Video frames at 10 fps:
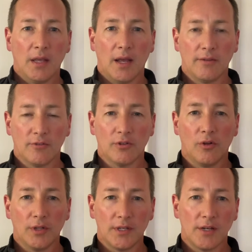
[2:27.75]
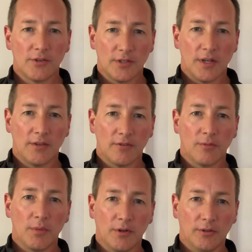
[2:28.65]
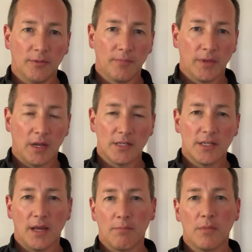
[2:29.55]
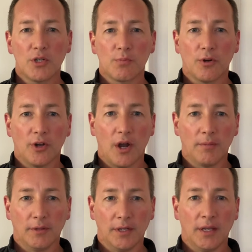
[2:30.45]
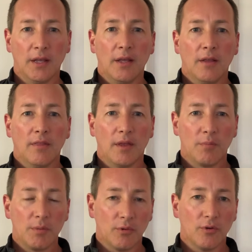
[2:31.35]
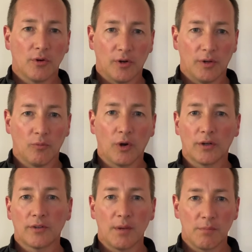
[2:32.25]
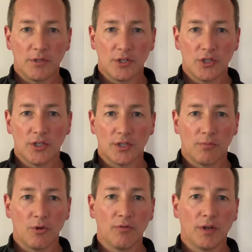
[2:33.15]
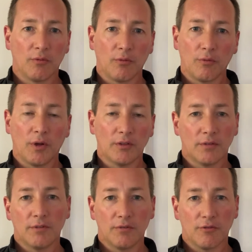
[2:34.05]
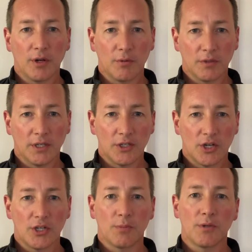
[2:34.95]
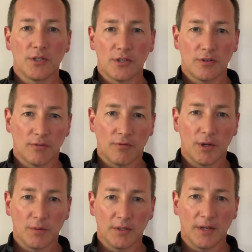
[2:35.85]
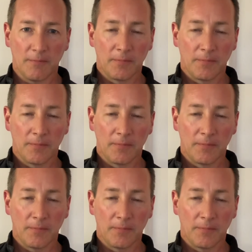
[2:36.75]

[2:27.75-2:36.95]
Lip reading: and slowly tension tends to build. I see that much more commonly than people who are in work-type positions and moving relatively frequently, changing positions frequently.